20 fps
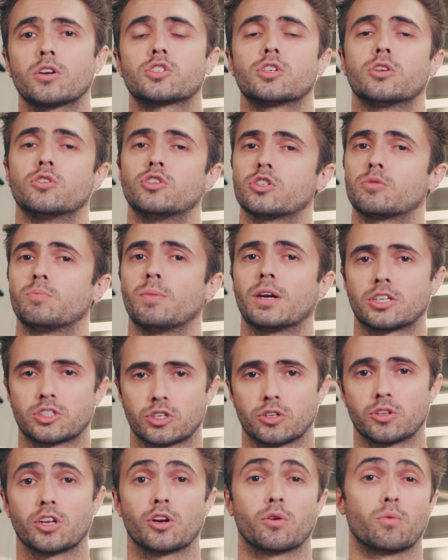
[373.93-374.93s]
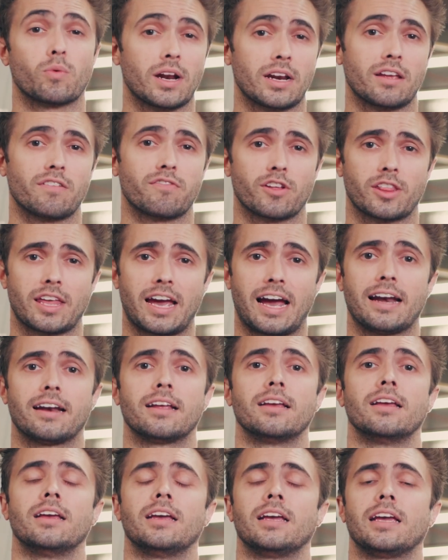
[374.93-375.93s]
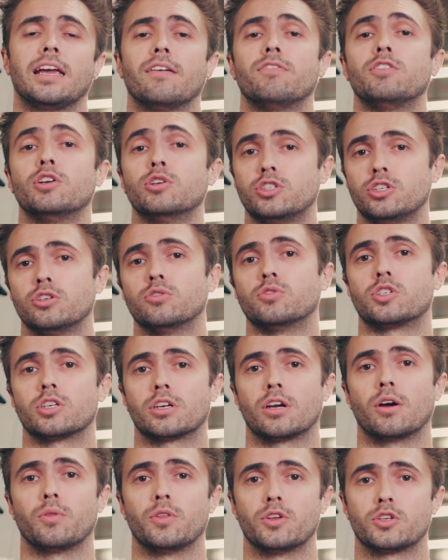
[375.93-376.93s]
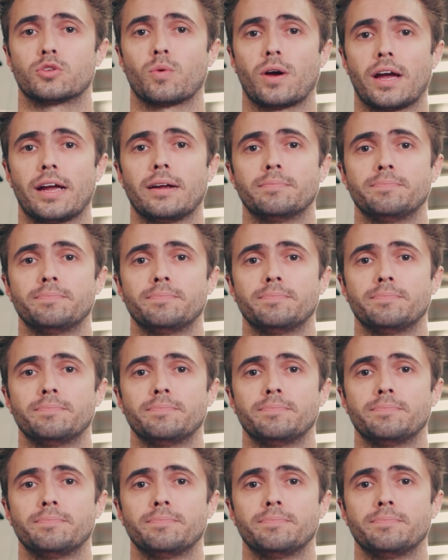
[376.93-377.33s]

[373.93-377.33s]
so just make sure that you're ready for that if you choose to go this way.